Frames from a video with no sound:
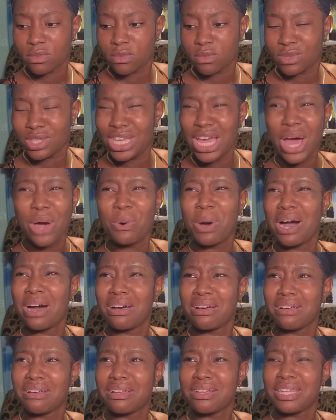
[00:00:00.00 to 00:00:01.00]
Yeah. Yawa,
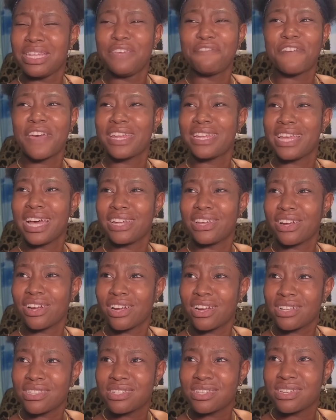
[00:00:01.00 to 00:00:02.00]
defender the
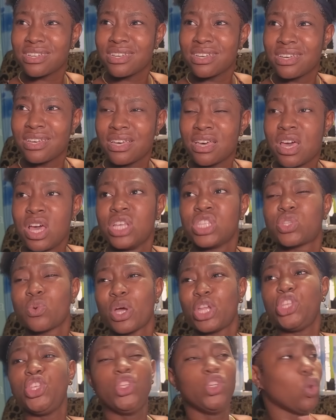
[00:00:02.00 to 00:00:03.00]
earth? So
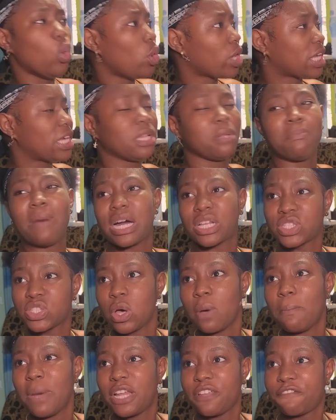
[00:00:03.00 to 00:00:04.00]
when you kill back
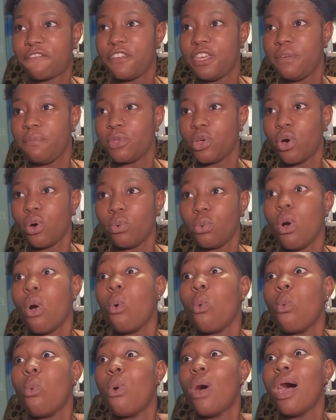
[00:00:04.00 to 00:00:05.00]
somebody for him now,
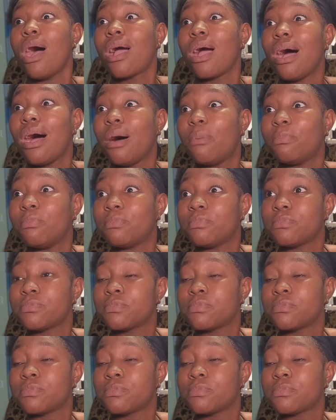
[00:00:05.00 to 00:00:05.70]
what going happen?